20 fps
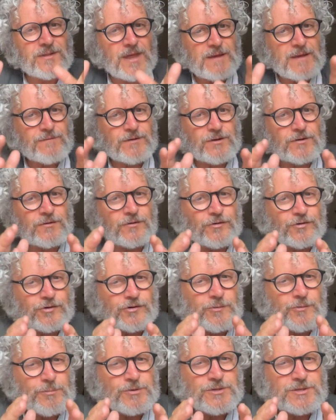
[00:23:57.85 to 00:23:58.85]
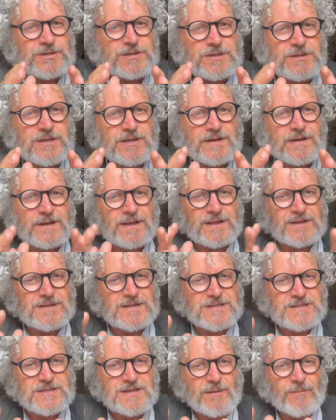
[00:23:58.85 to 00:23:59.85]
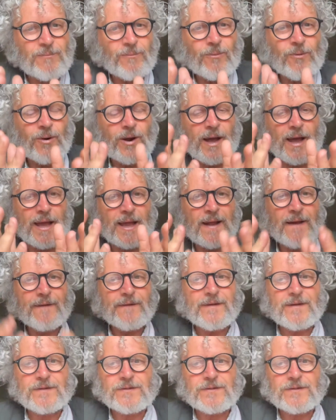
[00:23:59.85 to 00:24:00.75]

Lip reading: they've contributed in some way